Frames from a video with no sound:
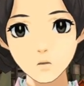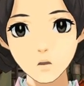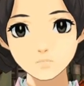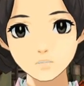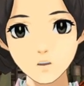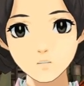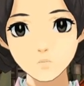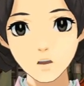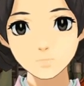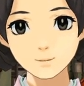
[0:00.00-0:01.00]
Of course,
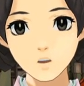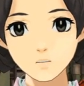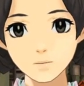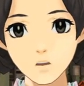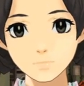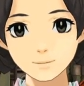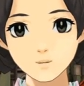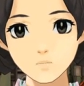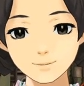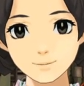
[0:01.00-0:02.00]
When you only do this consult Mr.
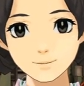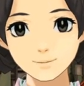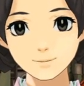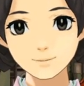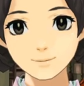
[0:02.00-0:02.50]
Winnipeg's ledger to know